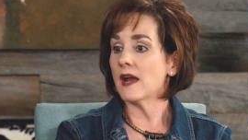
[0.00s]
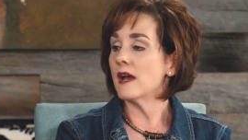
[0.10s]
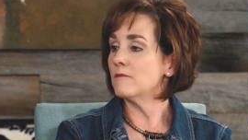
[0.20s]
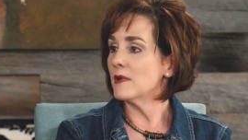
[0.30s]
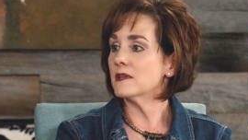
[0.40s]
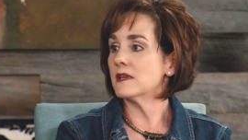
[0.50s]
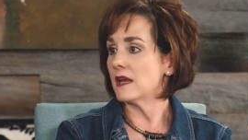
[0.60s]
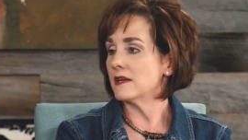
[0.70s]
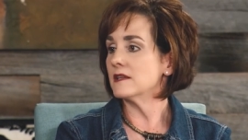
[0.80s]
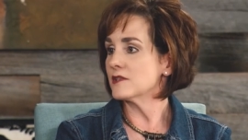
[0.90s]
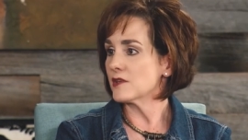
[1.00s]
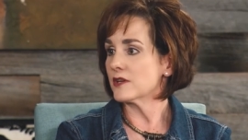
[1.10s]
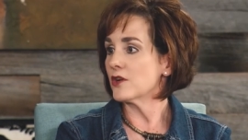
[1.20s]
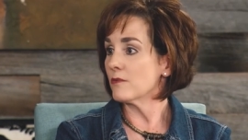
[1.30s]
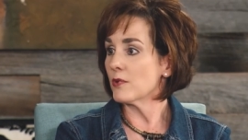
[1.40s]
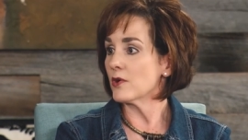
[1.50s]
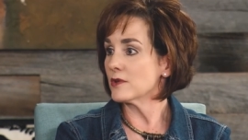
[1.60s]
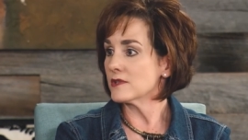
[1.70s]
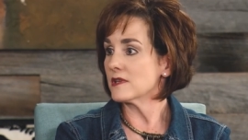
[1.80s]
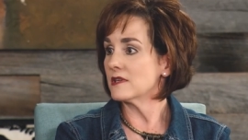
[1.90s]
had been an insecure
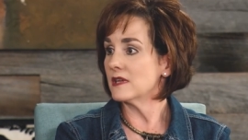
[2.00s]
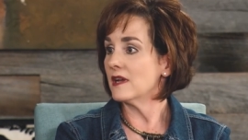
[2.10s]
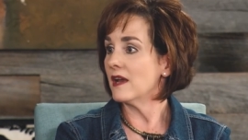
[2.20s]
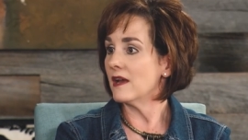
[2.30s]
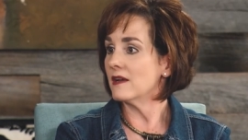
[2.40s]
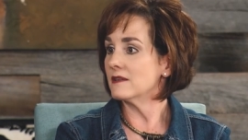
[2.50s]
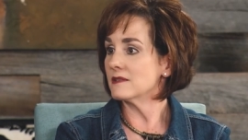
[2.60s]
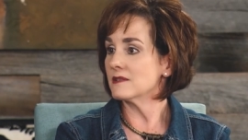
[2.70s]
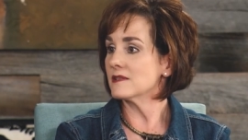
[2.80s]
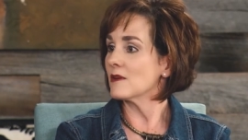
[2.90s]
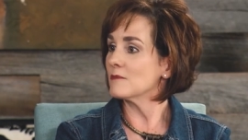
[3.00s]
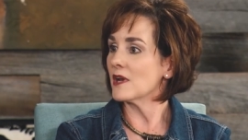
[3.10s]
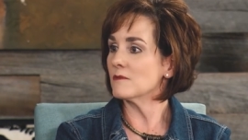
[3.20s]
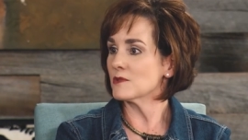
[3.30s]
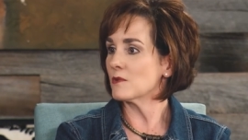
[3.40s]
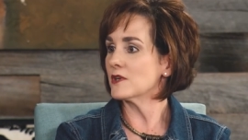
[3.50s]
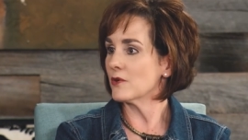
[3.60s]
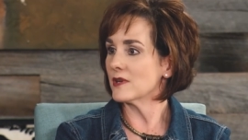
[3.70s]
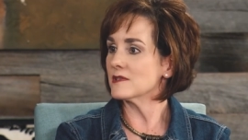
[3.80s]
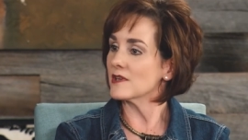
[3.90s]
person, and sometimes when
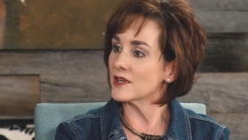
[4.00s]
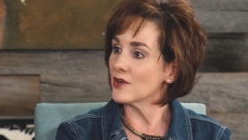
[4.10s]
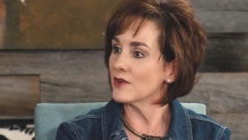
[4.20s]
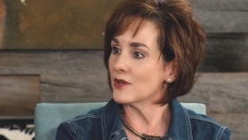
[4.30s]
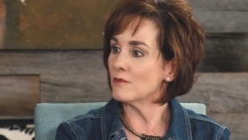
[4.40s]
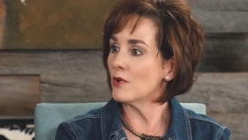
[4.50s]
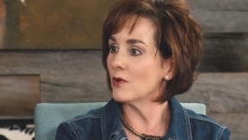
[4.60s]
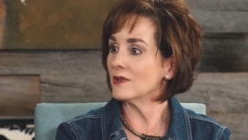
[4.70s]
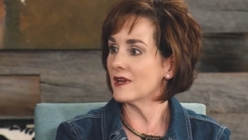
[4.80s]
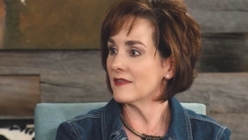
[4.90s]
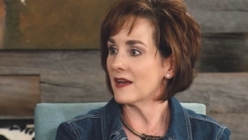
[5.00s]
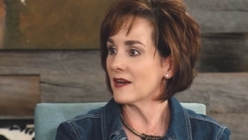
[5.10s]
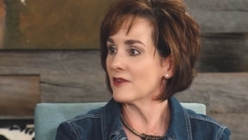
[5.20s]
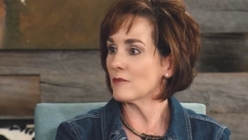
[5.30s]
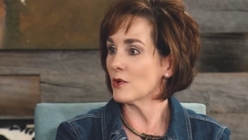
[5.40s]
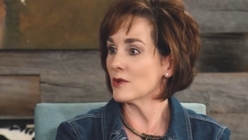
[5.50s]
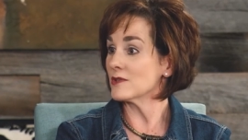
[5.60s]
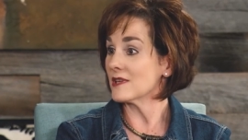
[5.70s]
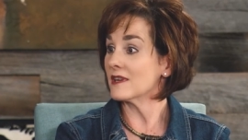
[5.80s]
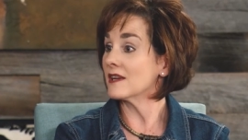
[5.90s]
you're insecure, you pull on that other
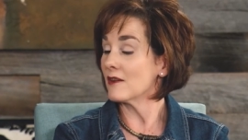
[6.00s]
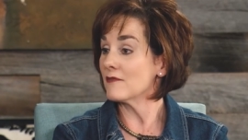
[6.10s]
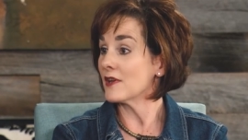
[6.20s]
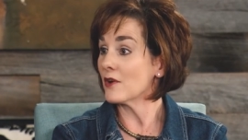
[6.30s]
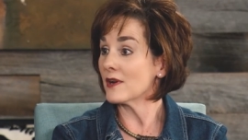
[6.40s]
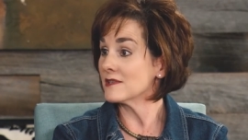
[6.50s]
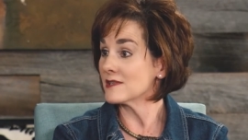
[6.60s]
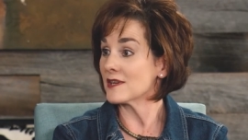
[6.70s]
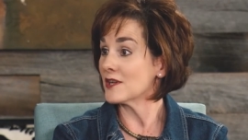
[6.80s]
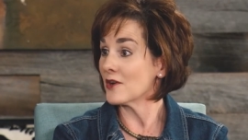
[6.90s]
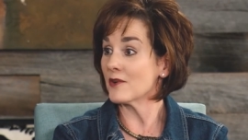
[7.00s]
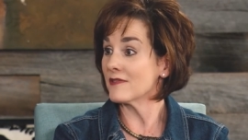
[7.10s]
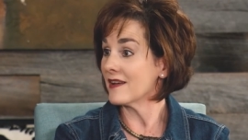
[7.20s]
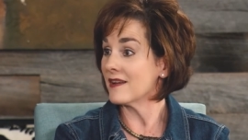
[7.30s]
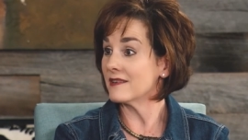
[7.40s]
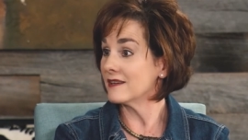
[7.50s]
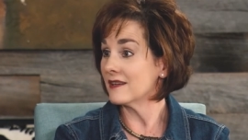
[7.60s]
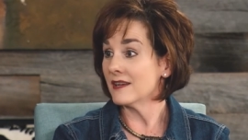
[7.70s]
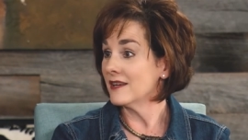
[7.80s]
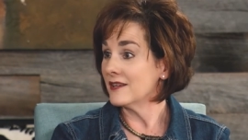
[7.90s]
person, and if they're insecure, then,
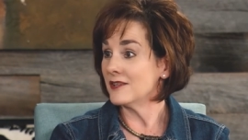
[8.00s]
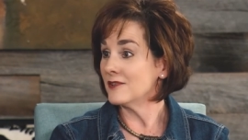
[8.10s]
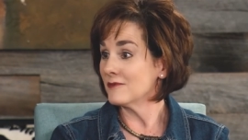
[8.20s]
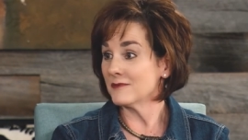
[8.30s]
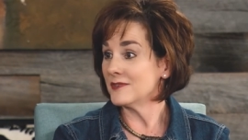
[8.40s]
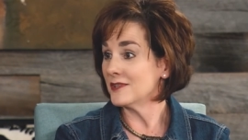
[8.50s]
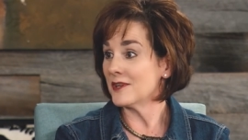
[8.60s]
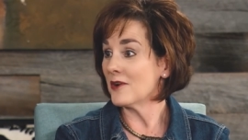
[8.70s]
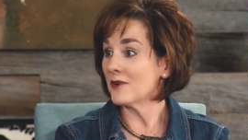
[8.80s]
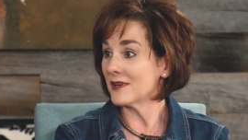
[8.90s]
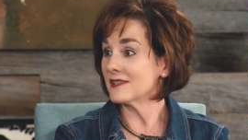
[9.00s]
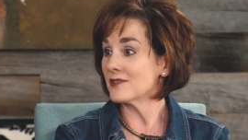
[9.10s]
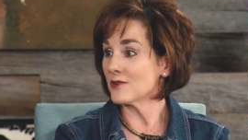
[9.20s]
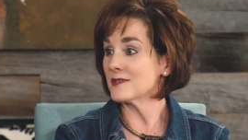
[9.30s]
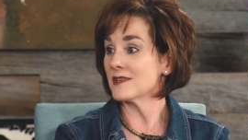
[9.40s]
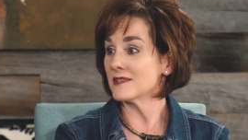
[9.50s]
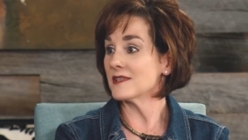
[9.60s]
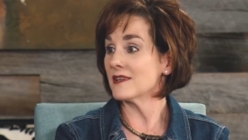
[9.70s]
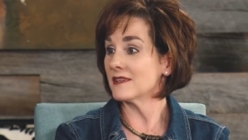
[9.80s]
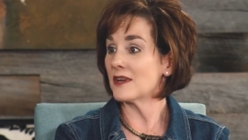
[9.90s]
you know, it turns
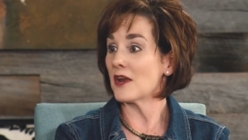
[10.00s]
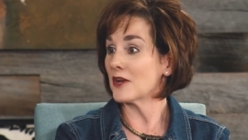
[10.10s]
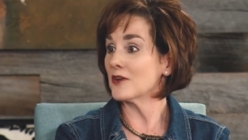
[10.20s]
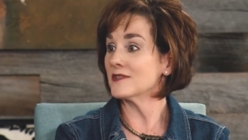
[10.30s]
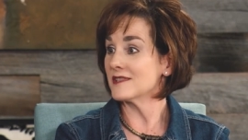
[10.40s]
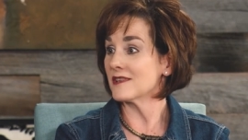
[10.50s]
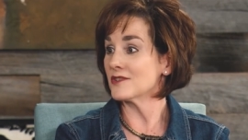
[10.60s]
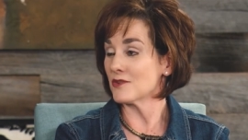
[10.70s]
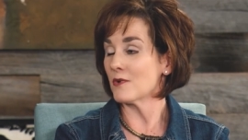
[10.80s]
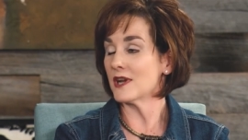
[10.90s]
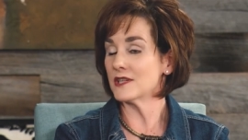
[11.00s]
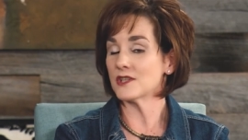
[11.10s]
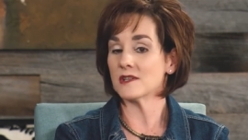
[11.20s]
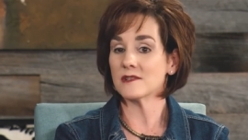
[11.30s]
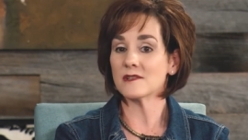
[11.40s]
into not a good situation.